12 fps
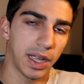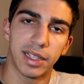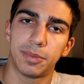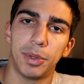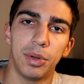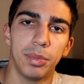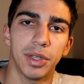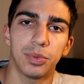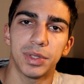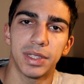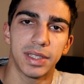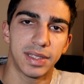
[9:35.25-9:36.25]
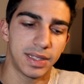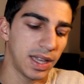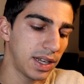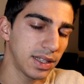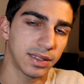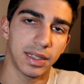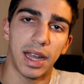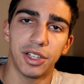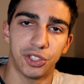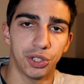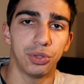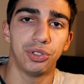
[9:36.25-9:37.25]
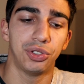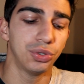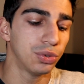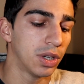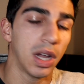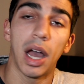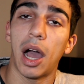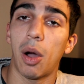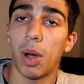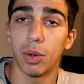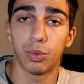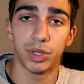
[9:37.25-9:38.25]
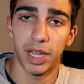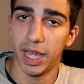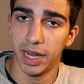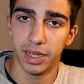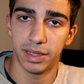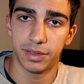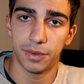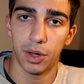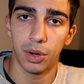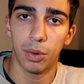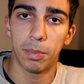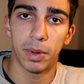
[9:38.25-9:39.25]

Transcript: Experiment with the settings. I showed you how I would edit this photo,